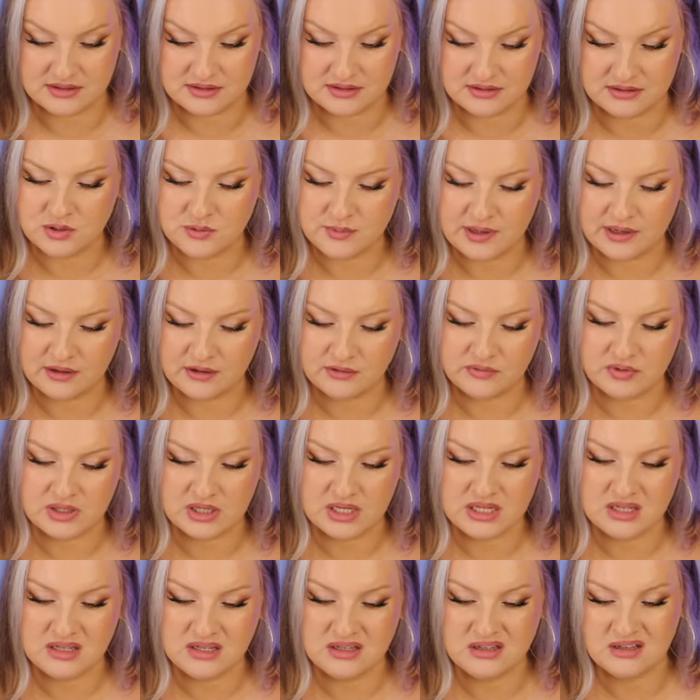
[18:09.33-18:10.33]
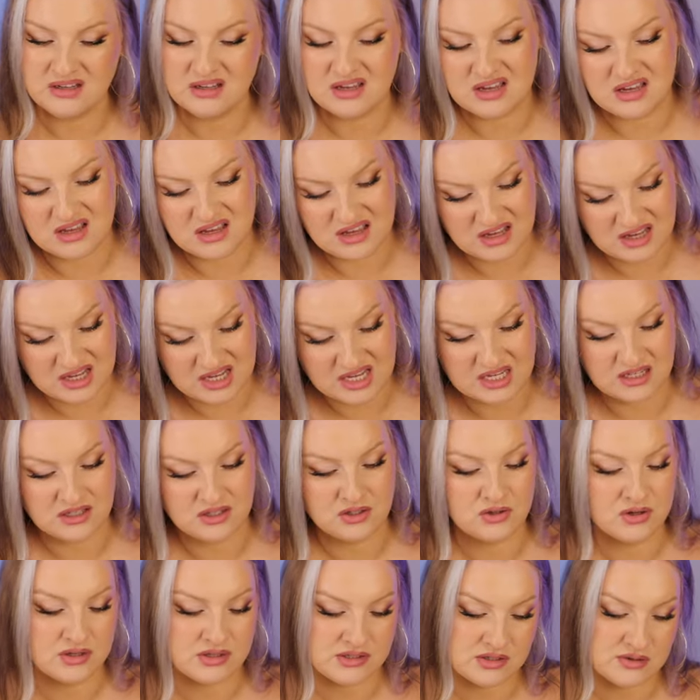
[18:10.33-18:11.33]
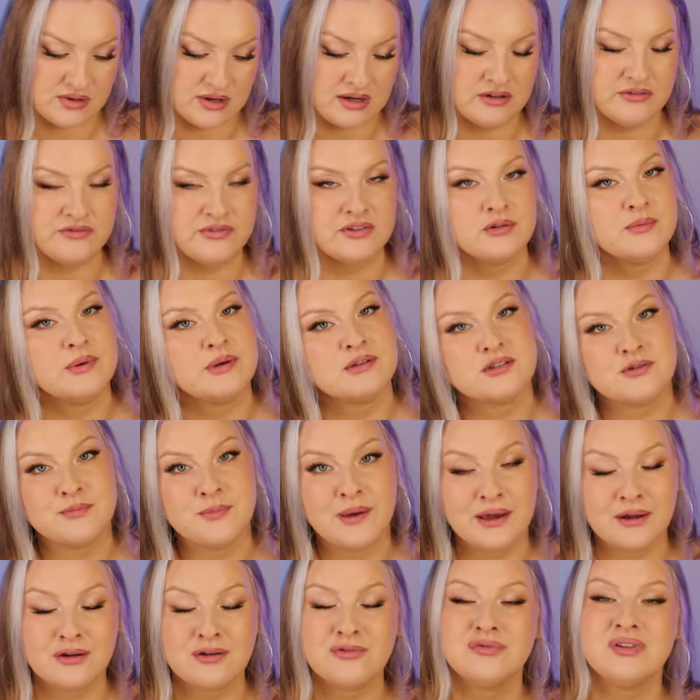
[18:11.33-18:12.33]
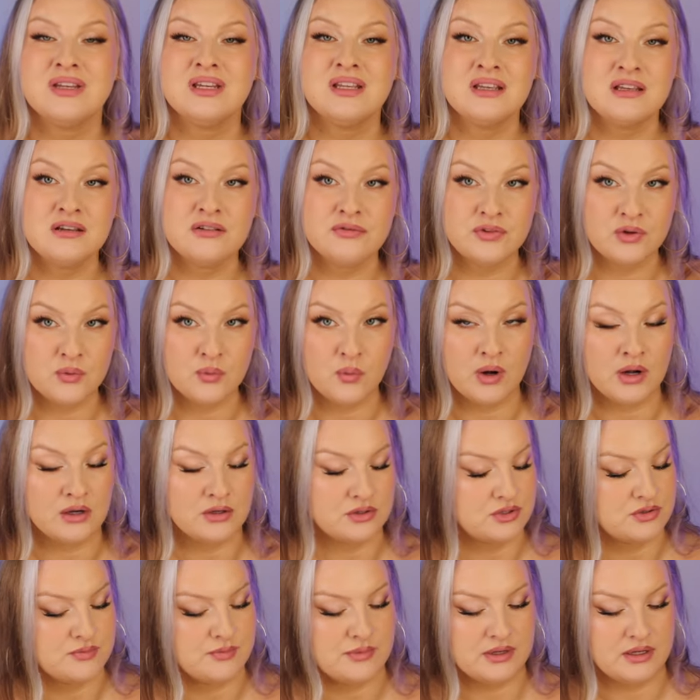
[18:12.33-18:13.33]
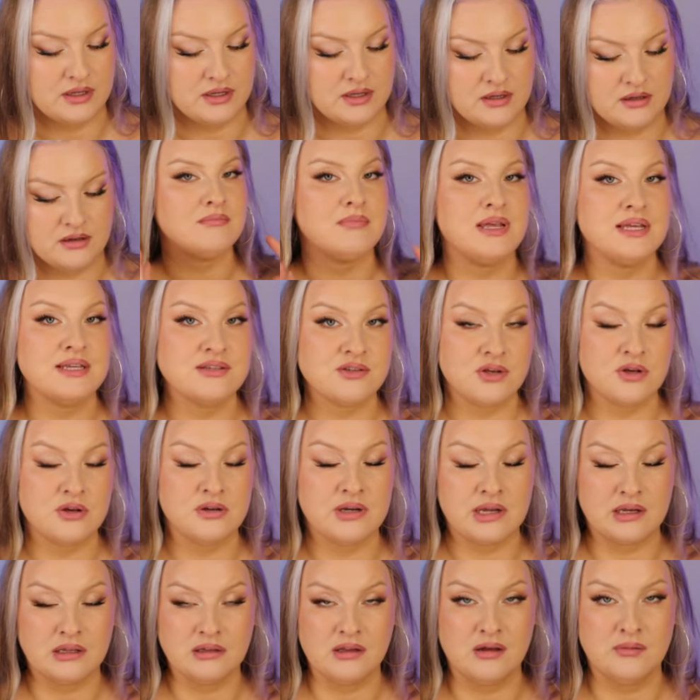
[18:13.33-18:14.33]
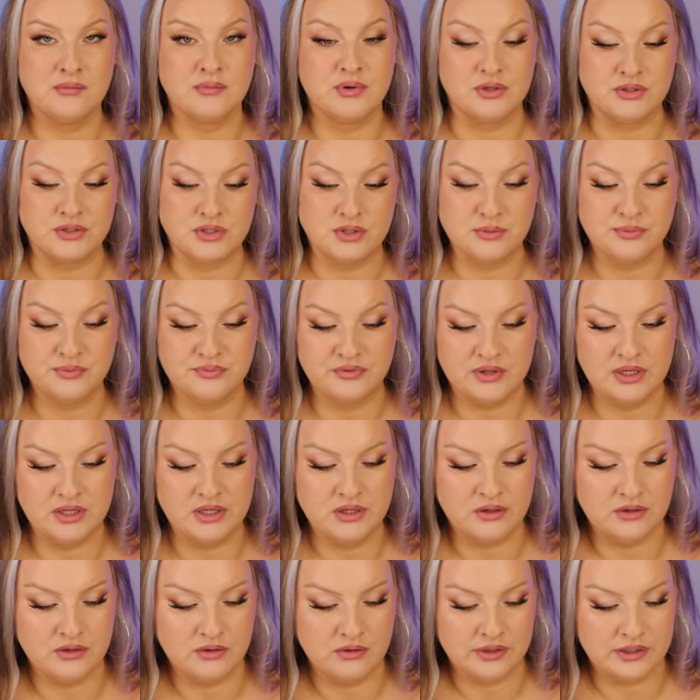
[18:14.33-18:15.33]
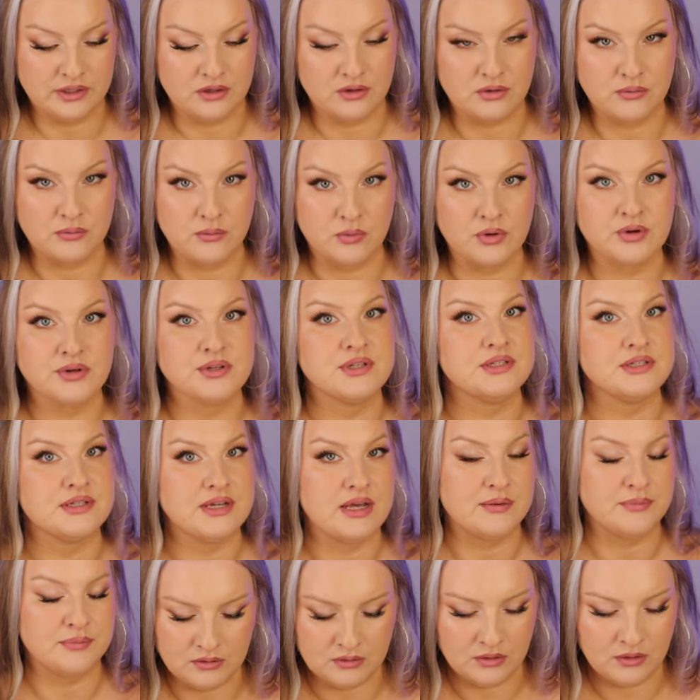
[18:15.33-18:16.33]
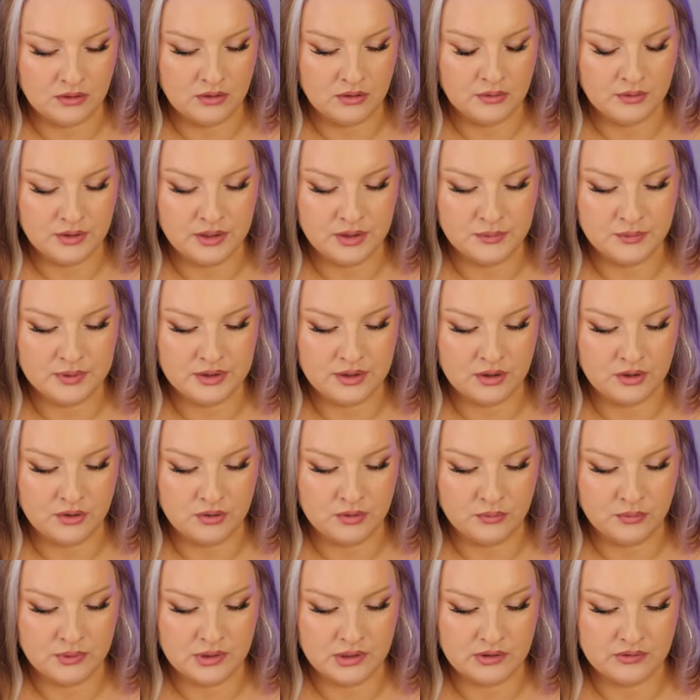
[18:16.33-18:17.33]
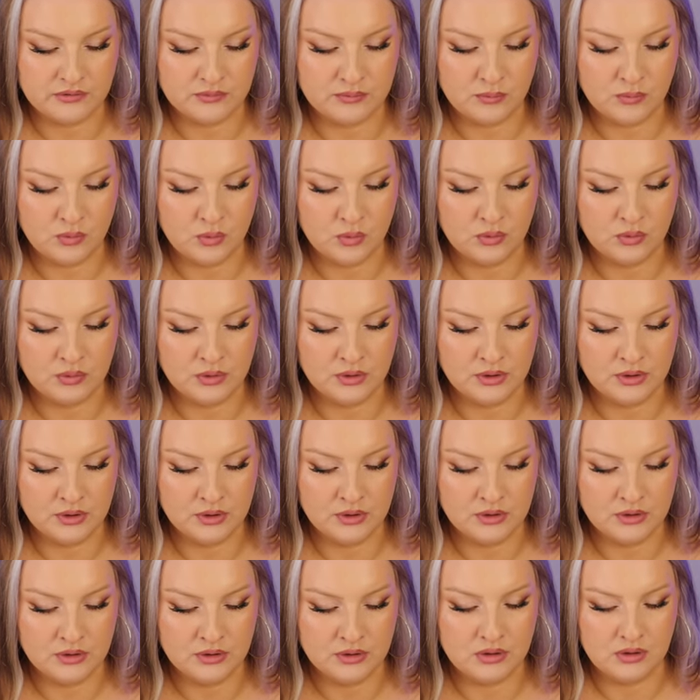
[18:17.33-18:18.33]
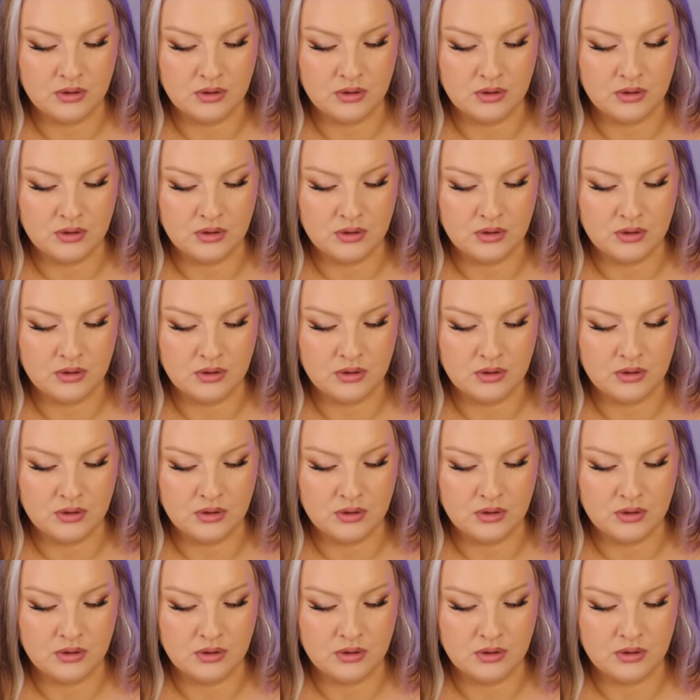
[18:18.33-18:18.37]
Tobacco Vanille. You guys know how I feel about Tobacco Vanille. If you watched my Maison Alhambra dupe video, I go more into depth. Oh, here we go. We got more.